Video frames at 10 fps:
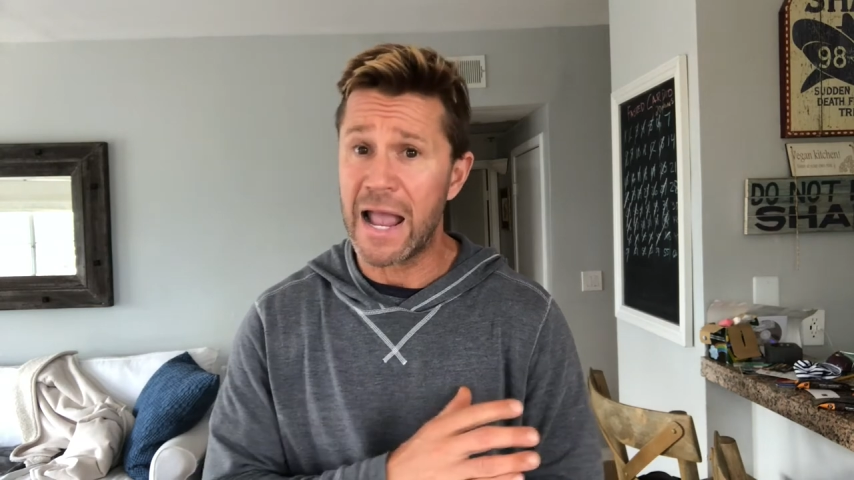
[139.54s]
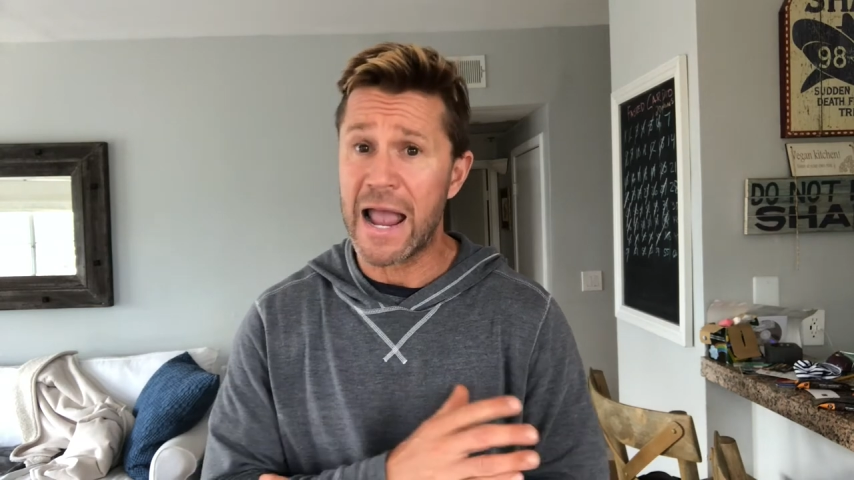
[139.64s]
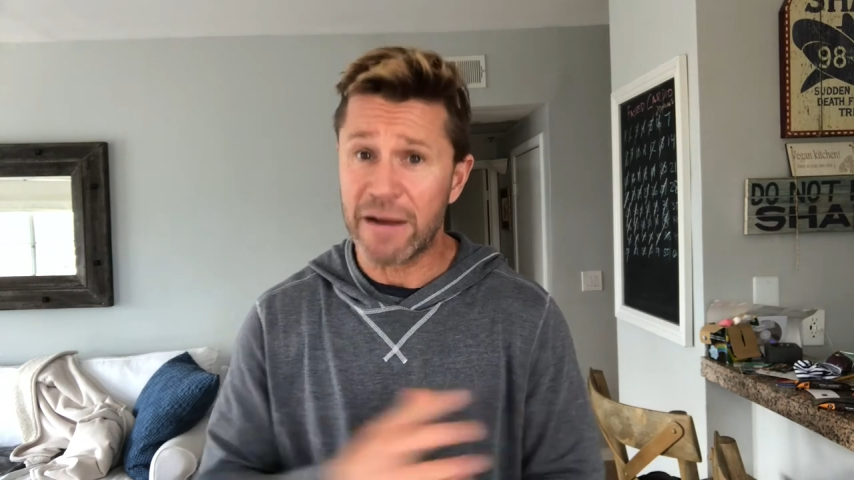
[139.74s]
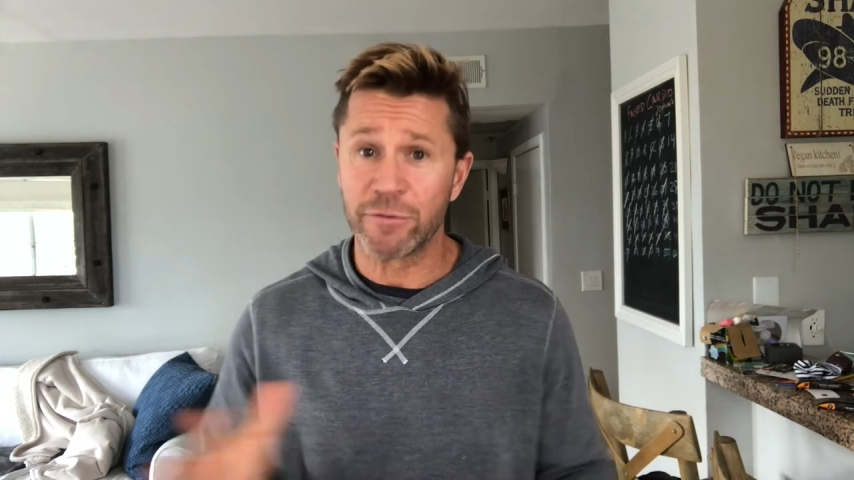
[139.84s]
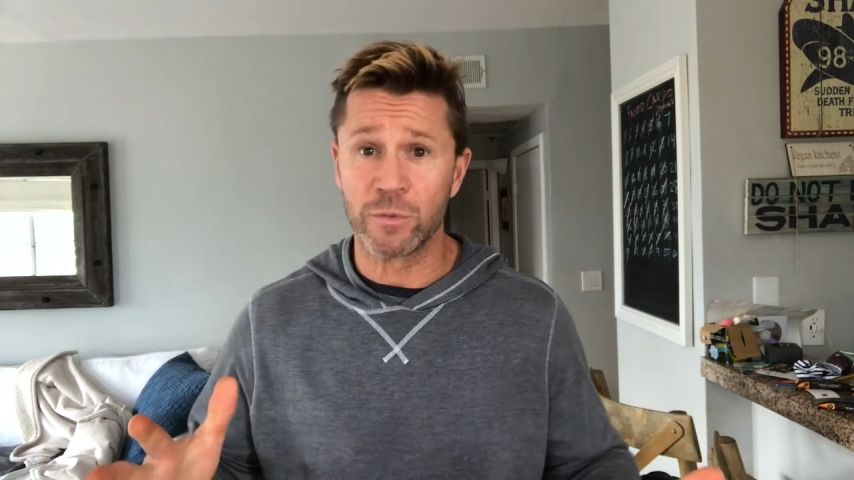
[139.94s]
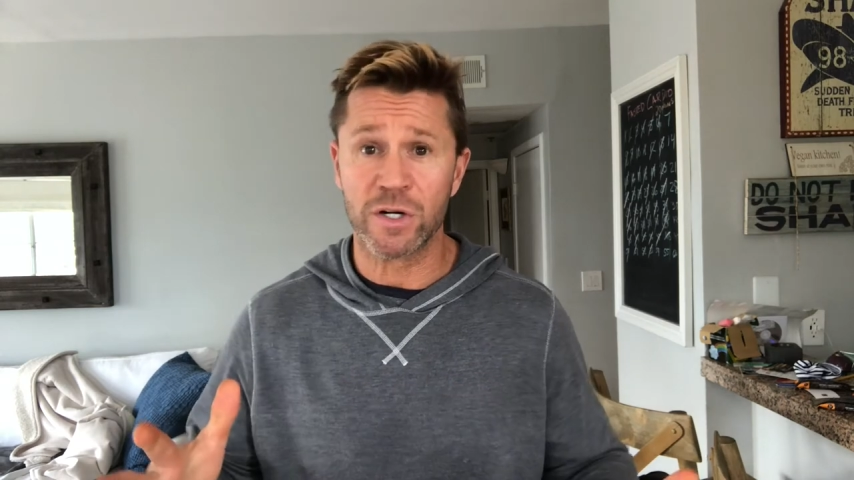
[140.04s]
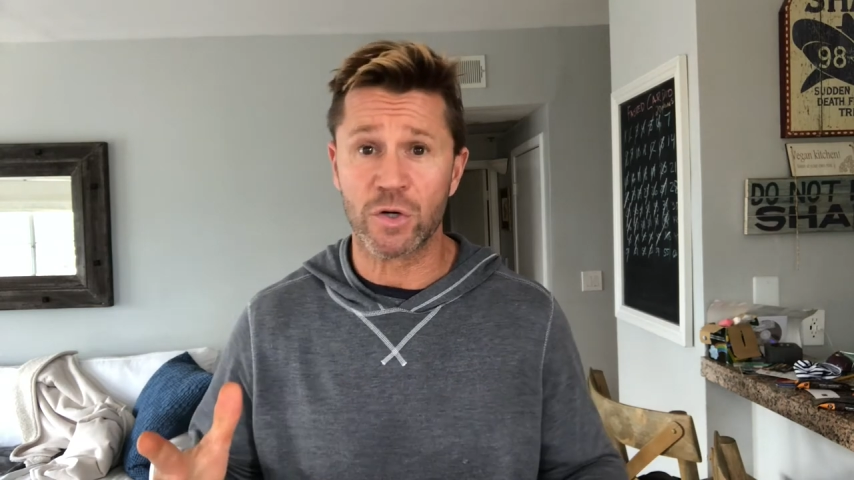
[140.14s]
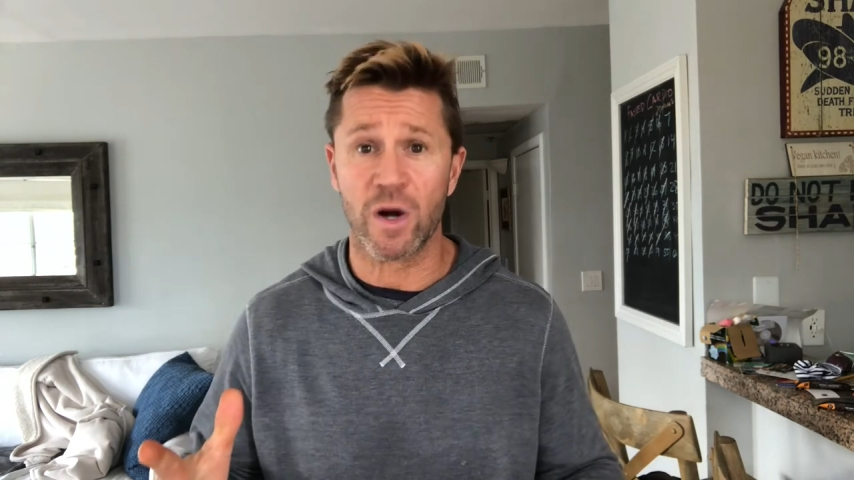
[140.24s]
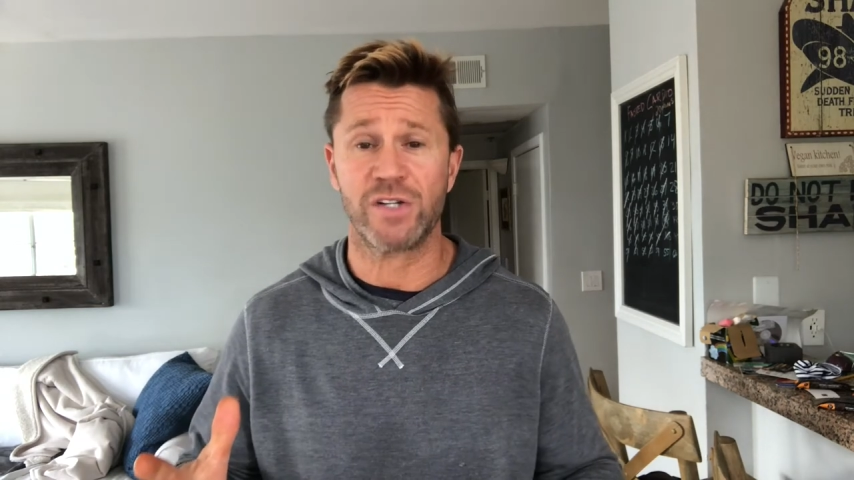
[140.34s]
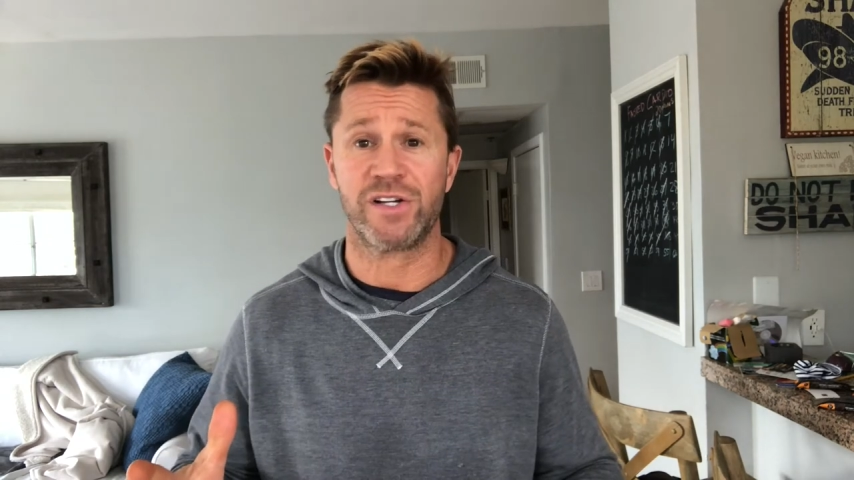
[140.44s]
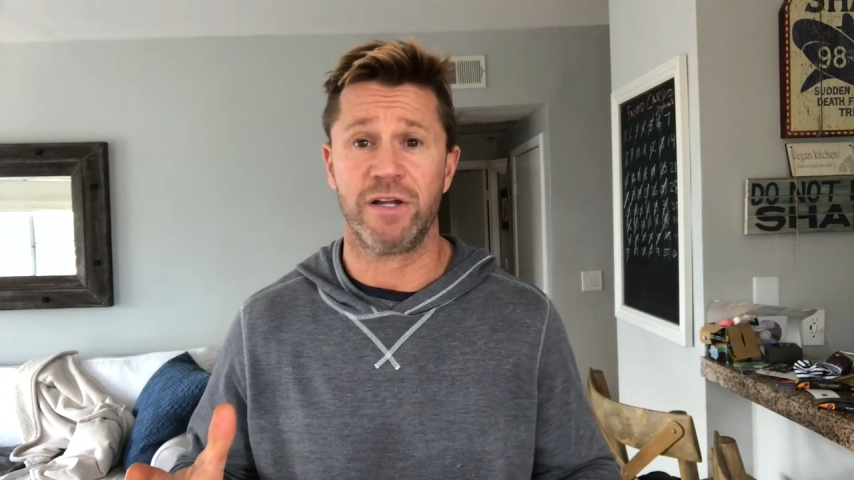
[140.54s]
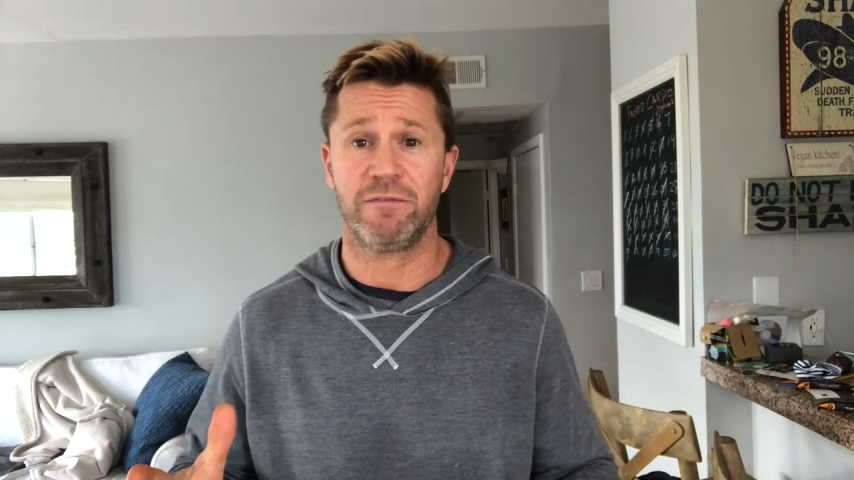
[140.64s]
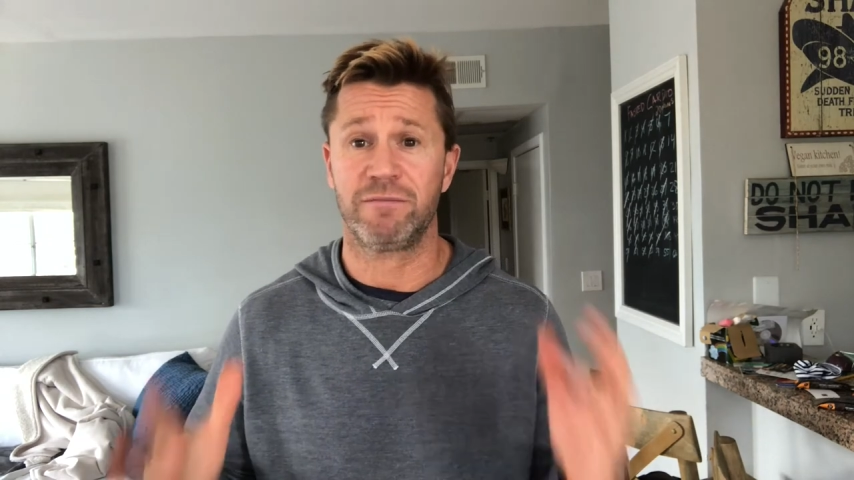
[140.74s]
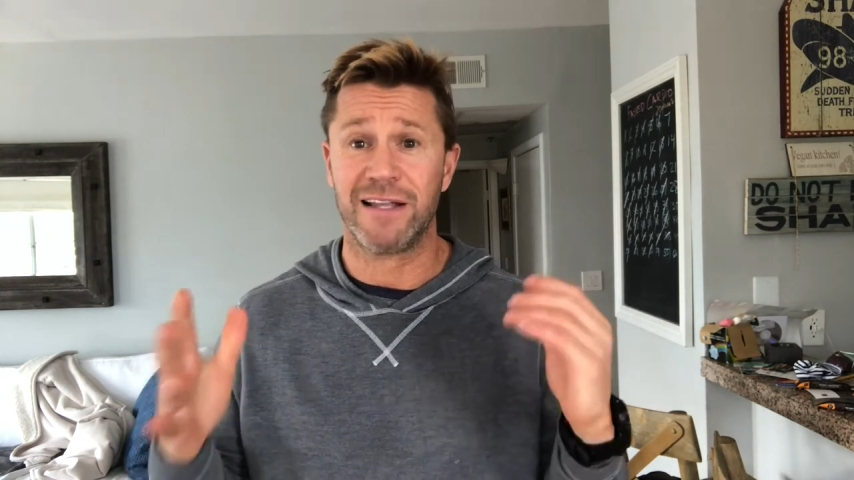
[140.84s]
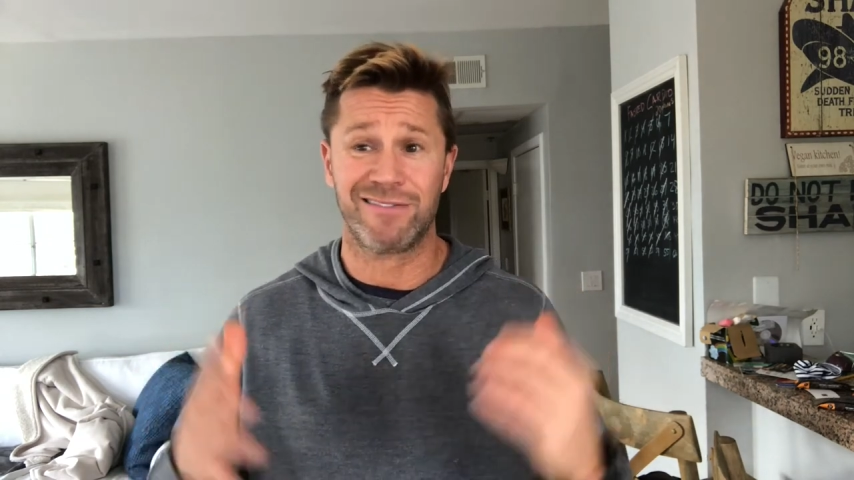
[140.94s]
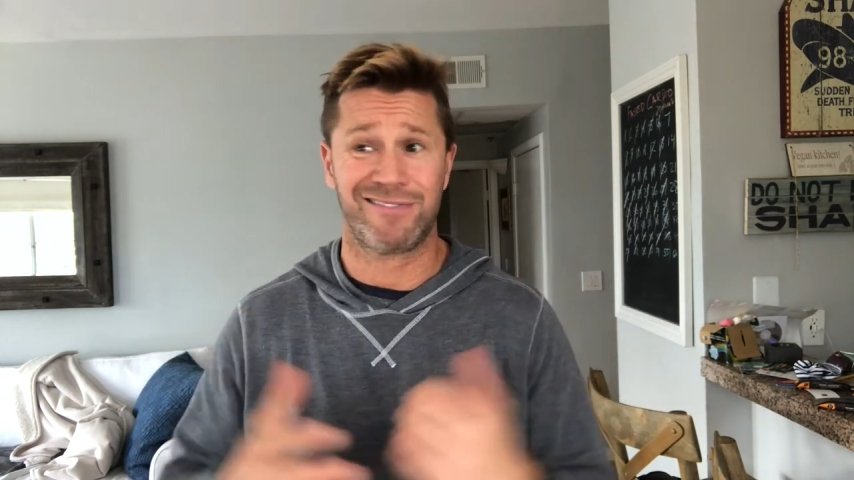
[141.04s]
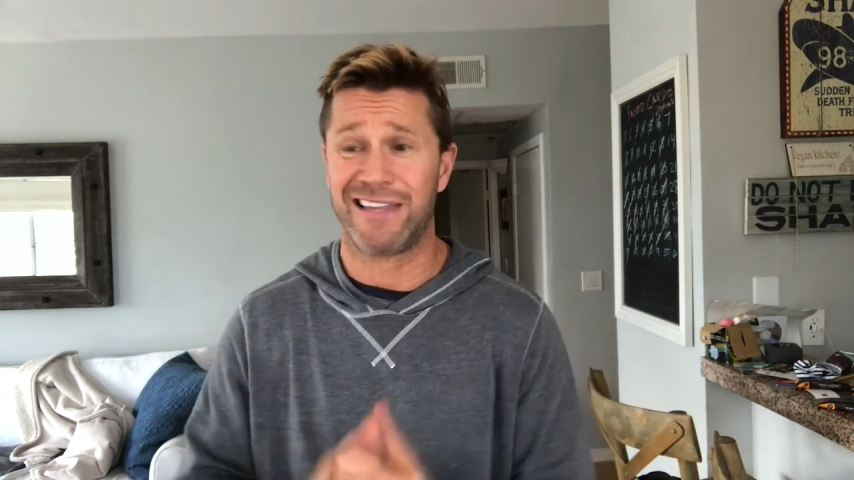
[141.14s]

Everyone crushed it. That,